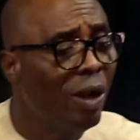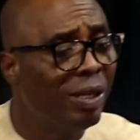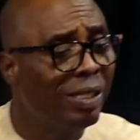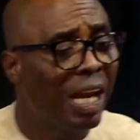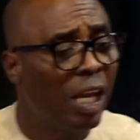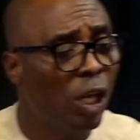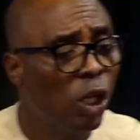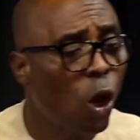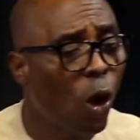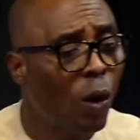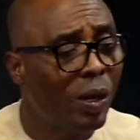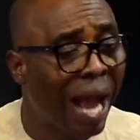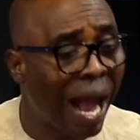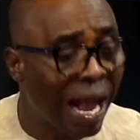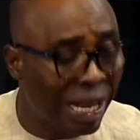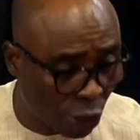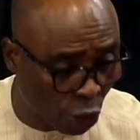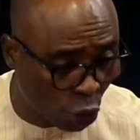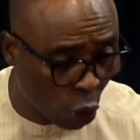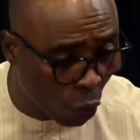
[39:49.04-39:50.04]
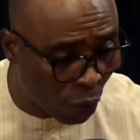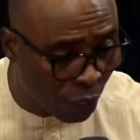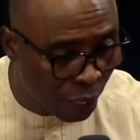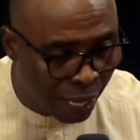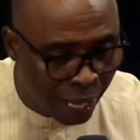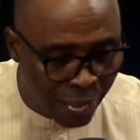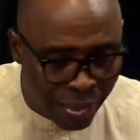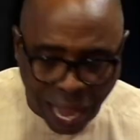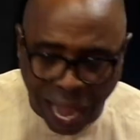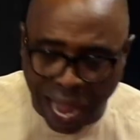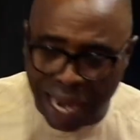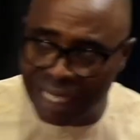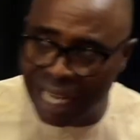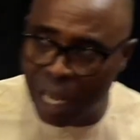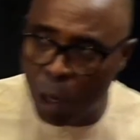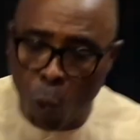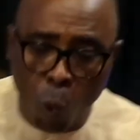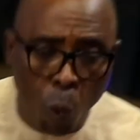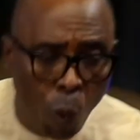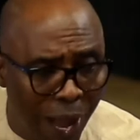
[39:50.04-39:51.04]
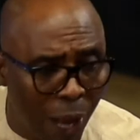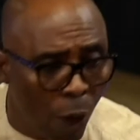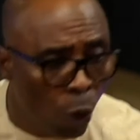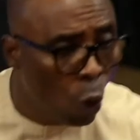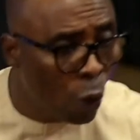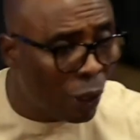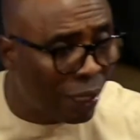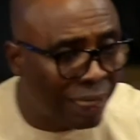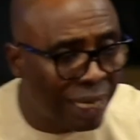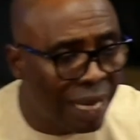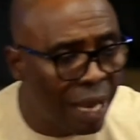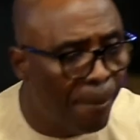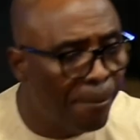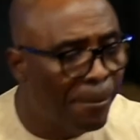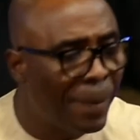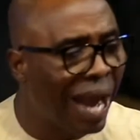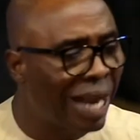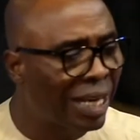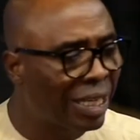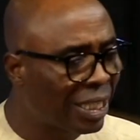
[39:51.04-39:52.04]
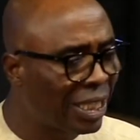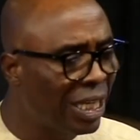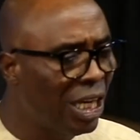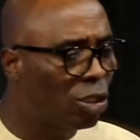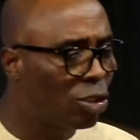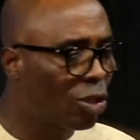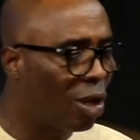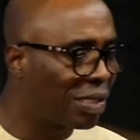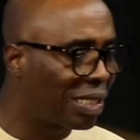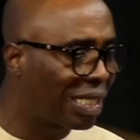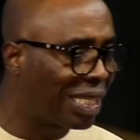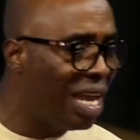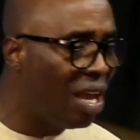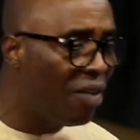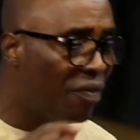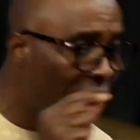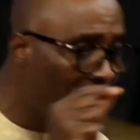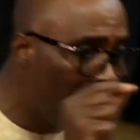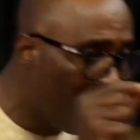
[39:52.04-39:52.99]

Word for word: what the Lord has done. And the one who came back, Jesus gave